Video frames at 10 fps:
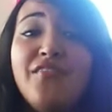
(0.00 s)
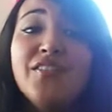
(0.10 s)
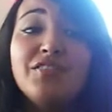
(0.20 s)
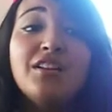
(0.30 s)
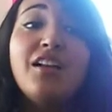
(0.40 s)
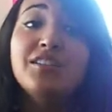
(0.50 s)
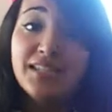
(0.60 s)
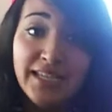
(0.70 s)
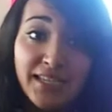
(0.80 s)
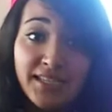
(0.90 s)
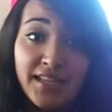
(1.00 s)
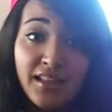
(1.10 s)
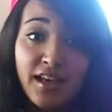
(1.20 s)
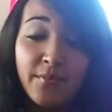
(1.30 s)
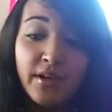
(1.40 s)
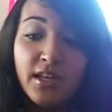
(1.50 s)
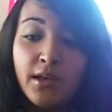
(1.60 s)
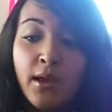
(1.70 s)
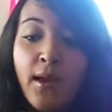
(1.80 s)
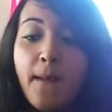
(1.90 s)
fifty dollars is a lot of
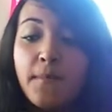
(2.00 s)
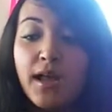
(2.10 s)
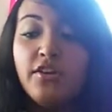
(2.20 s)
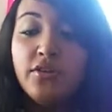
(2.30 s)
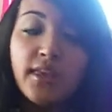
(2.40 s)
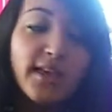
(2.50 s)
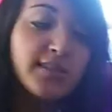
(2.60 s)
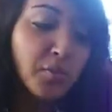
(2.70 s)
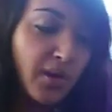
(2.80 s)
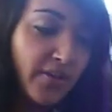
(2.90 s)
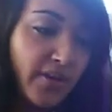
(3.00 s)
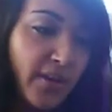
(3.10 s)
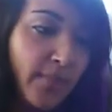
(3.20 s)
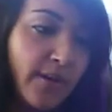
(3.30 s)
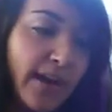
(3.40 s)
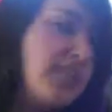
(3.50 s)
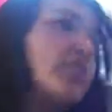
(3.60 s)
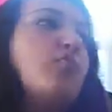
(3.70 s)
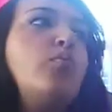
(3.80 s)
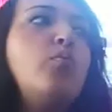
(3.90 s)
money, but I do think it's worth it, but I
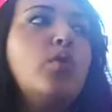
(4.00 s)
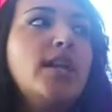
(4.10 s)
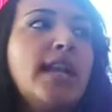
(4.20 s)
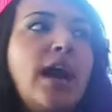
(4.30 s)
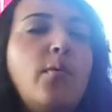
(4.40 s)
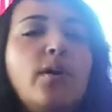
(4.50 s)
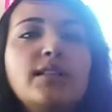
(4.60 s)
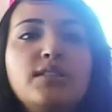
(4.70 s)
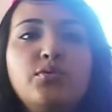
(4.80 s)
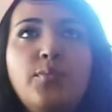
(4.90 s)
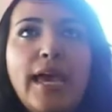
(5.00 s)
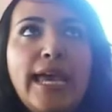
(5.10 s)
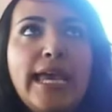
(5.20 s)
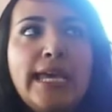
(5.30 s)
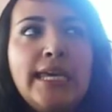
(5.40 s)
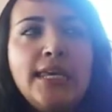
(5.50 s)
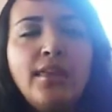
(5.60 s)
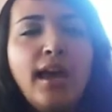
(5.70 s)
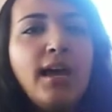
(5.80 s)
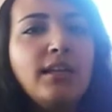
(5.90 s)
just would not want to pay
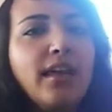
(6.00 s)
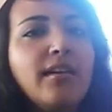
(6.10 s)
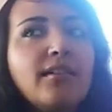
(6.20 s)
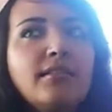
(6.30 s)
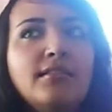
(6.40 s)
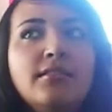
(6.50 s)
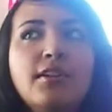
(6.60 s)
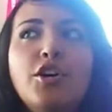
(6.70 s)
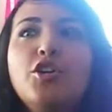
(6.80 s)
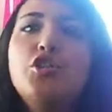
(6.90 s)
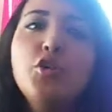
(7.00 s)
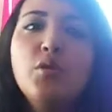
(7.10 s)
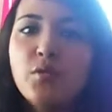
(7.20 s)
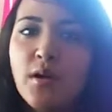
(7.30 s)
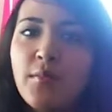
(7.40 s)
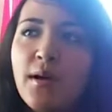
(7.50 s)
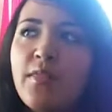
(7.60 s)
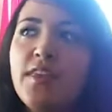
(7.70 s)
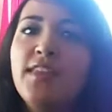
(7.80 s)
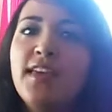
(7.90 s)
that, like, two in one
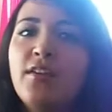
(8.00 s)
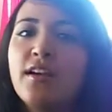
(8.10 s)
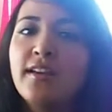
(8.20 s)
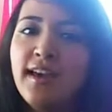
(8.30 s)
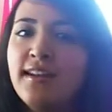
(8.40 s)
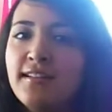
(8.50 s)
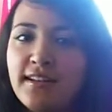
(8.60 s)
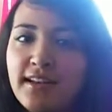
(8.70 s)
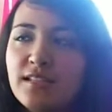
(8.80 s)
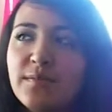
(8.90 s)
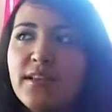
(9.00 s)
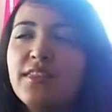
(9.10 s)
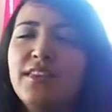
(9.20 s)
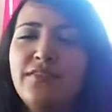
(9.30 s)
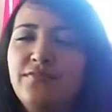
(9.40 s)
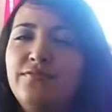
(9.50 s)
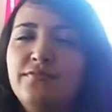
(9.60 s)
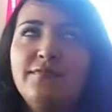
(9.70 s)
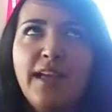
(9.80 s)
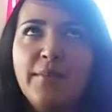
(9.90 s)
month and then again the next month, if
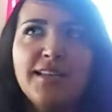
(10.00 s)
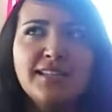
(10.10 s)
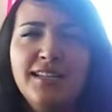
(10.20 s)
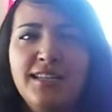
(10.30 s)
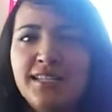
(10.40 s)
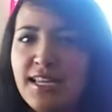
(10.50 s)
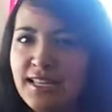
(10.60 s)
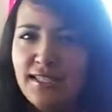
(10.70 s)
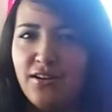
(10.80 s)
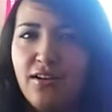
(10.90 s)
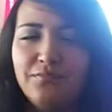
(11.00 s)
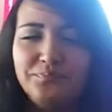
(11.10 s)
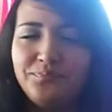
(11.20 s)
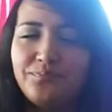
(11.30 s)
that makes any sense at all.